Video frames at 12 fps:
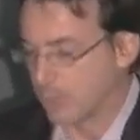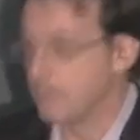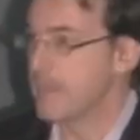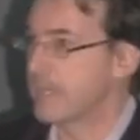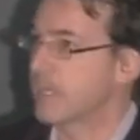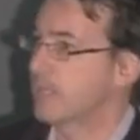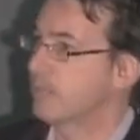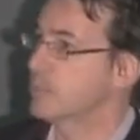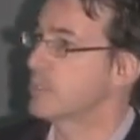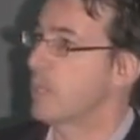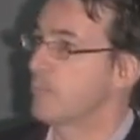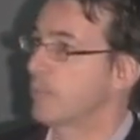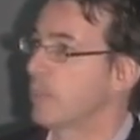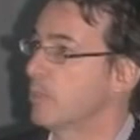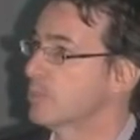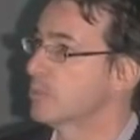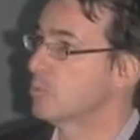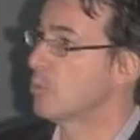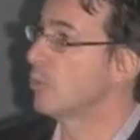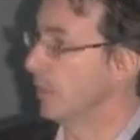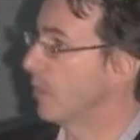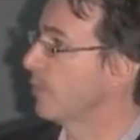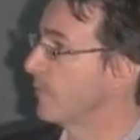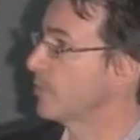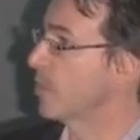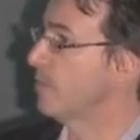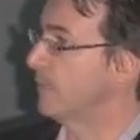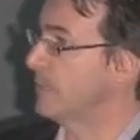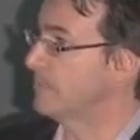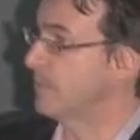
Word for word: with a company called Mecha, which now belongs to Google.